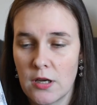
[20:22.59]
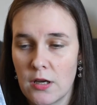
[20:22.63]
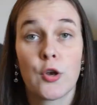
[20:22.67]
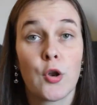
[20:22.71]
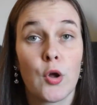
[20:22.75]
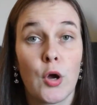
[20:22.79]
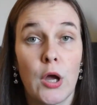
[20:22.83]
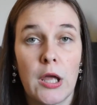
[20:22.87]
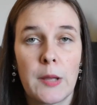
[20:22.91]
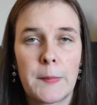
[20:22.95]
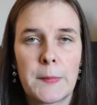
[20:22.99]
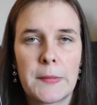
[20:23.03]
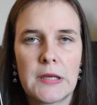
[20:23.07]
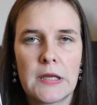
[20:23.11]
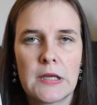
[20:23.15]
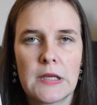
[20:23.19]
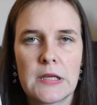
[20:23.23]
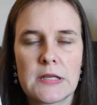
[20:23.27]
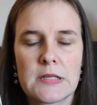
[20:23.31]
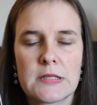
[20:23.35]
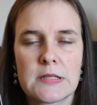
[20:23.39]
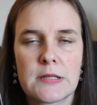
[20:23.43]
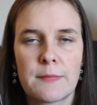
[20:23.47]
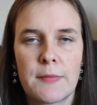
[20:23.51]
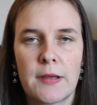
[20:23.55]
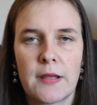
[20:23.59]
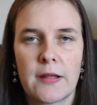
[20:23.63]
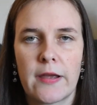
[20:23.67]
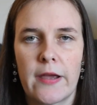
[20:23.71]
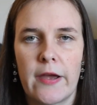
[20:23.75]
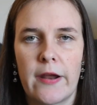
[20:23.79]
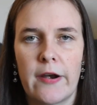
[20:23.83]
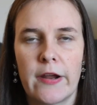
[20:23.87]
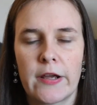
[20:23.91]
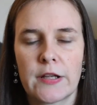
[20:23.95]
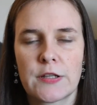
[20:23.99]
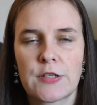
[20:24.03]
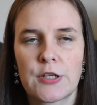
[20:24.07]
Noemi is the main
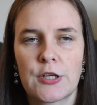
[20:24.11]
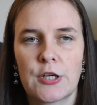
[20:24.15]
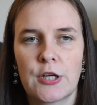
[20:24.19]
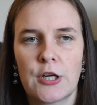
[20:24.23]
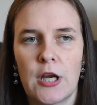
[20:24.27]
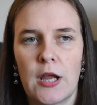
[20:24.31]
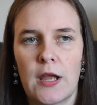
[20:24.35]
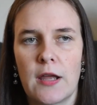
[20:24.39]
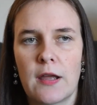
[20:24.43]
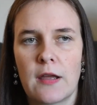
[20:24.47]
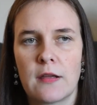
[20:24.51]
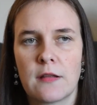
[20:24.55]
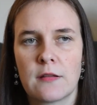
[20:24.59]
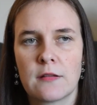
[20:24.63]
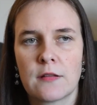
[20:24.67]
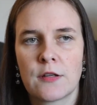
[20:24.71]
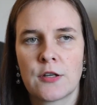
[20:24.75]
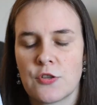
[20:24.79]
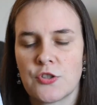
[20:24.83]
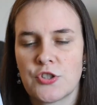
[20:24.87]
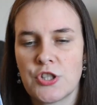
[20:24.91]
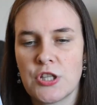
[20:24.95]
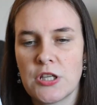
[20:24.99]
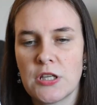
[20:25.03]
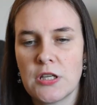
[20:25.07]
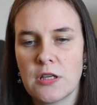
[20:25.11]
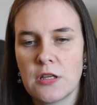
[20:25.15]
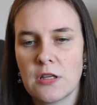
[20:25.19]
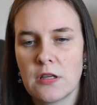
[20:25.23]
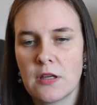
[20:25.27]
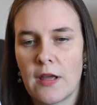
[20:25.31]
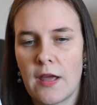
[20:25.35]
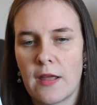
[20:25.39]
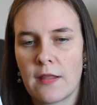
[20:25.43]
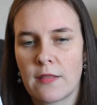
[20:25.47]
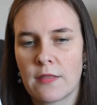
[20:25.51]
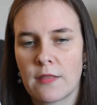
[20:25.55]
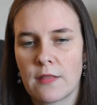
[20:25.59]
character, and
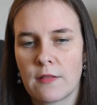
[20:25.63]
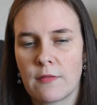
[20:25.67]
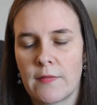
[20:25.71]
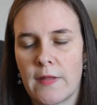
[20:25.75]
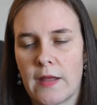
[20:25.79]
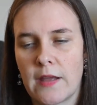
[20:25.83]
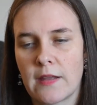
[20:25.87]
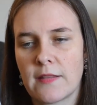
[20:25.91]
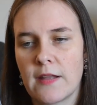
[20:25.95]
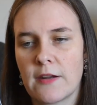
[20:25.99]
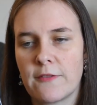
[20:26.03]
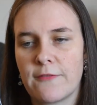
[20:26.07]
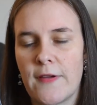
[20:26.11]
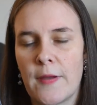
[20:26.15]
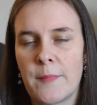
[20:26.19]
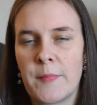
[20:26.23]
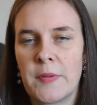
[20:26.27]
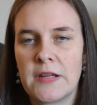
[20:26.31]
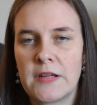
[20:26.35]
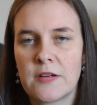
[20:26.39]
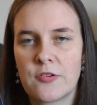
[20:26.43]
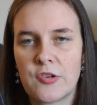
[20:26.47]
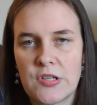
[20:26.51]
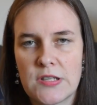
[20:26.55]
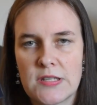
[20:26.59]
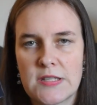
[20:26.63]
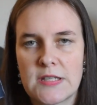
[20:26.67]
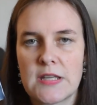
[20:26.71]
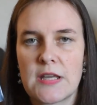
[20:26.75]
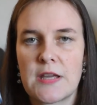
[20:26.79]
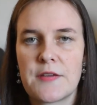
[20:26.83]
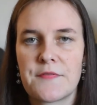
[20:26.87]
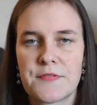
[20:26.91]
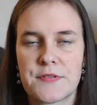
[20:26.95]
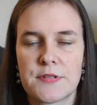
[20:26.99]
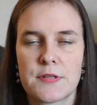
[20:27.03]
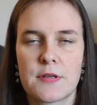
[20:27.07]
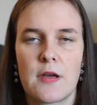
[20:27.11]
she and like their family
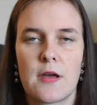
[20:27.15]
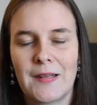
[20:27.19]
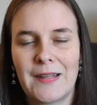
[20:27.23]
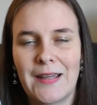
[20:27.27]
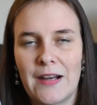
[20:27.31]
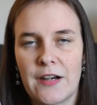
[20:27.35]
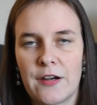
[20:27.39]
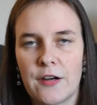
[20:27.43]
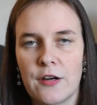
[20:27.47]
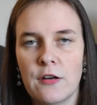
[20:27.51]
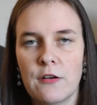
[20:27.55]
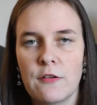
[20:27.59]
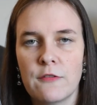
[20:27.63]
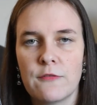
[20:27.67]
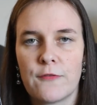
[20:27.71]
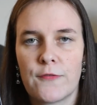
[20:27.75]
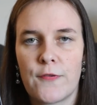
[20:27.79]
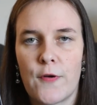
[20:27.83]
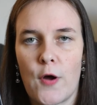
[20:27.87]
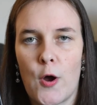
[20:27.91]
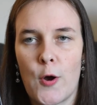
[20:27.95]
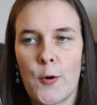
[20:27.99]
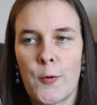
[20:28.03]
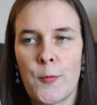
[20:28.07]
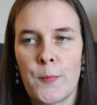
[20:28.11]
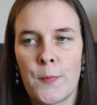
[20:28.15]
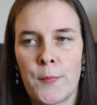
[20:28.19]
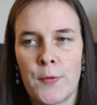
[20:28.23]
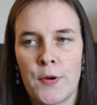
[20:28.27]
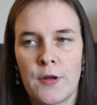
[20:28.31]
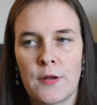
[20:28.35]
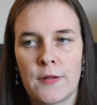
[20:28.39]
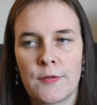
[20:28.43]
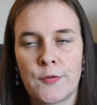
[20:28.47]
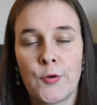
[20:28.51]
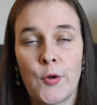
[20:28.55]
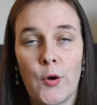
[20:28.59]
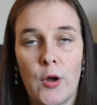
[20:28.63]
receives a letter from
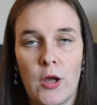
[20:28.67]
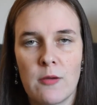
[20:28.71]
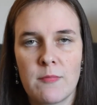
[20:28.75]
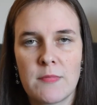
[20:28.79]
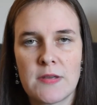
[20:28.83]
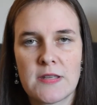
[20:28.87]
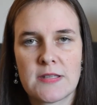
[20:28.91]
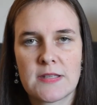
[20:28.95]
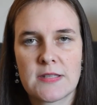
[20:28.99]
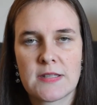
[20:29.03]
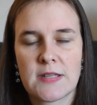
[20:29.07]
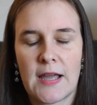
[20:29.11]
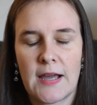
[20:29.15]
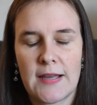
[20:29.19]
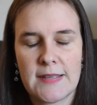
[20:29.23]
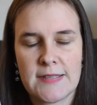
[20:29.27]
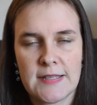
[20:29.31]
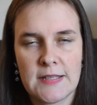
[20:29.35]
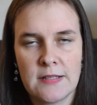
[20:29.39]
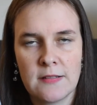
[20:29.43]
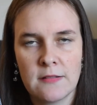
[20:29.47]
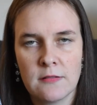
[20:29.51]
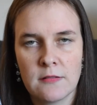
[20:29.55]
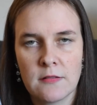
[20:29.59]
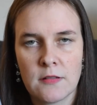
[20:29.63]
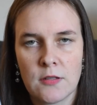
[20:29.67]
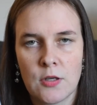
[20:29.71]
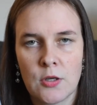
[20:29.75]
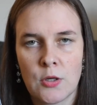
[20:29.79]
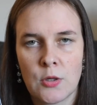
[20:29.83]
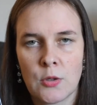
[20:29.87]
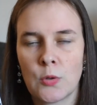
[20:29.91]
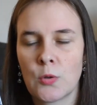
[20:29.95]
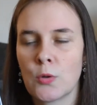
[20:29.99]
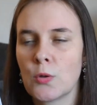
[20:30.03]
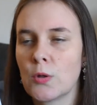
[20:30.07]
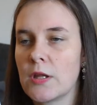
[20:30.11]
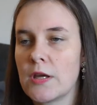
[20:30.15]
Noemi's cousin
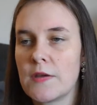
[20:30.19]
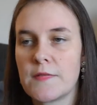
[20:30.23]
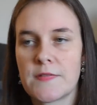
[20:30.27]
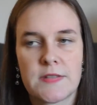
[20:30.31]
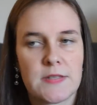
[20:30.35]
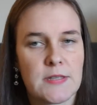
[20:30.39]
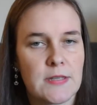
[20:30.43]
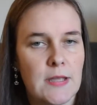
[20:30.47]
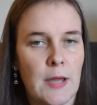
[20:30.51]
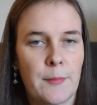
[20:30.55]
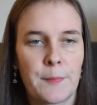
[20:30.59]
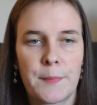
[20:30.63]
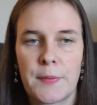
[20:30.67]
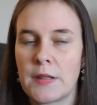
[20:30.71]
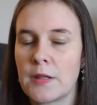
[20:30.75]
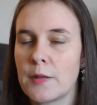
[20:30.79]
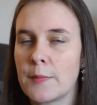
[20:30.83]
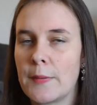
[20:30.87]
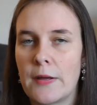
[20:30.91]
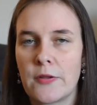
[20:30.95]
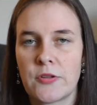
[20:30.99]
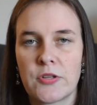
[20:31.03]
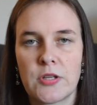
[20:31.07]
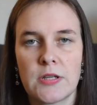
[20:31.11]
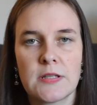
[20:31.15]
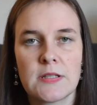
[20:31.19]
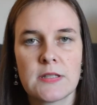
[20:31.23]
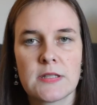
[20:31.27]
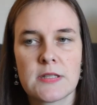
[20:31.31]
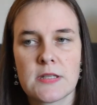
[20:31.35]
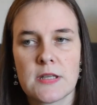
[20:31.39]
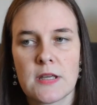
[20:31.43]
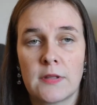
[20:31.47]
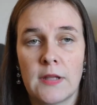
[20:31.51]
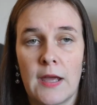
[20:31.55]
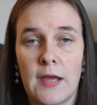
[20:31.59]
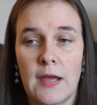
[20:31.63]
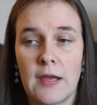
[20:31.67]
who lives up in the
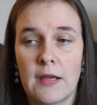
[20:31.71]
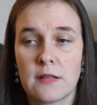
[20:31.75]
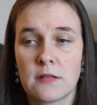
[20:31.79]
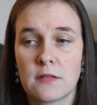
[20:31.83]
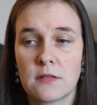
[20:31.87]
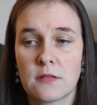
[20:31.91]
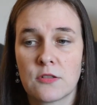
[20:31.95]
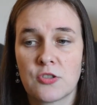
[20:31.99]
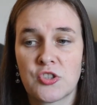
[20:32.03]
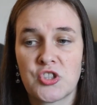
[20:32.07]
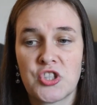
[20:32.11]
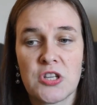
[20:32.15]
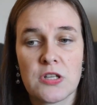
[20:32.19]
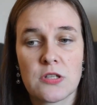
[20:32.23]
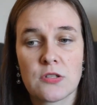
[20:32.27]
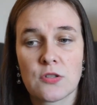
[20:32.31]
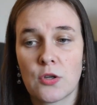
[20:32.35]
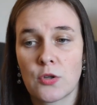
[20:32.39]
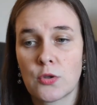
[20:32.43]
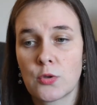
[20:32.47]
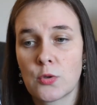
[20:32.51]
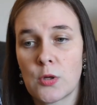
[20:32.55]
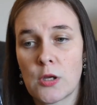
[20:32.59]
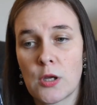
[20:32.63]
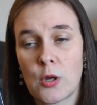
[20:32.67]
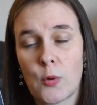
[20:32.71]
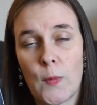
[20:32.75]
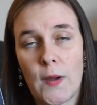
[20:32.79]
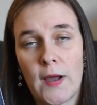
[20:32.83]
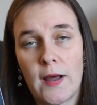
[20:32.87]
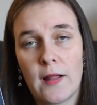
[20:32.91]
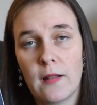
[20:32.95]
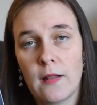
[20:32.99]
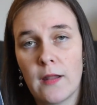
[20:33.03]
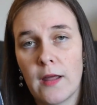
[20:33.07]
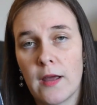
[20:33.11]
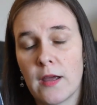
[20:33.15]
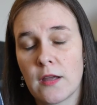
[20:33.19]
mountains that she's not doing
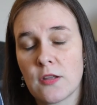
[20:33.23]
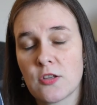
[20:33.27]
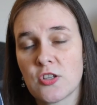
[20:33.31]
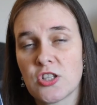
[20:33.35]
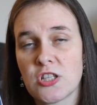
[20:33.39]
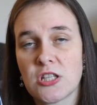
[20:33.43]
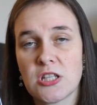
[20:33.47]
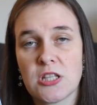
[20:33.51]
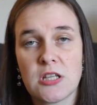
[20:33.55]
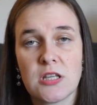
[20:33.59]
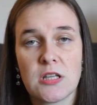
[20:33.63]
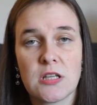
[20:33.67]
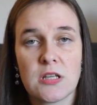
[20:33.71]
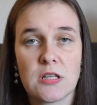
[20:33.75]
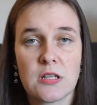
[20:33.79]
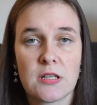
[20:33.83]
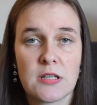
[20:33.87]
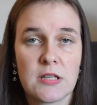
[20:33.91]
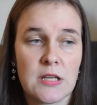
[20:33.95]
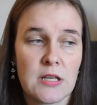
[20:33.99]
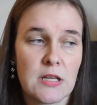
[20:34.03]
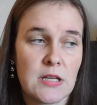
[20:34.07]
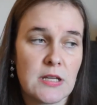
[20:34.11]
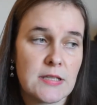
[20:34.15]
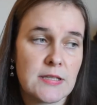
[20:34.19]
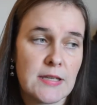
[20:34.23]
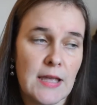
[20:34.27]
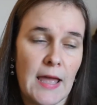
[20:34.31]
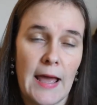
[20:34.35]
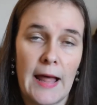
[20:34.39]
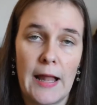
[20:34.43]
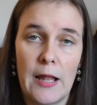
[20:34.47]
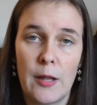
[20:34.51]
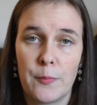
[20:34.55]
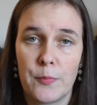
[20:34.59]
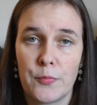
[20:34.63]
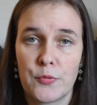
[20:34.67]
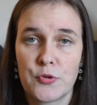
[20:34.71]
well and she needs
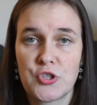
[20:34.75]
help.